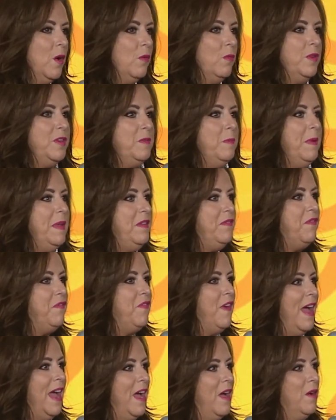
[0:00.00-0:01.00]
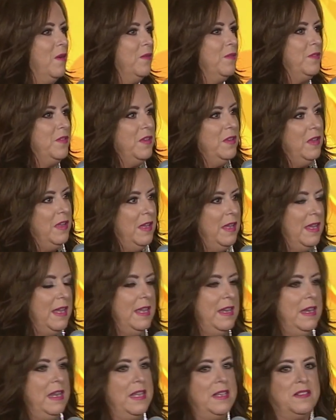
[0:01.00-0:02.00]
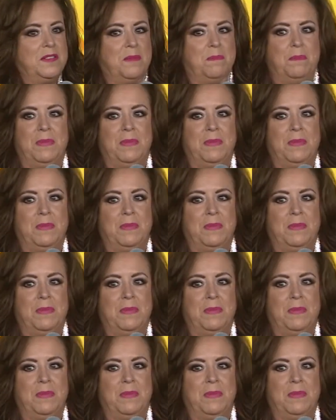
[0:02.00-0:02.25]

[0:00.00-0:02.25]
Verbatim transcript: would be found in his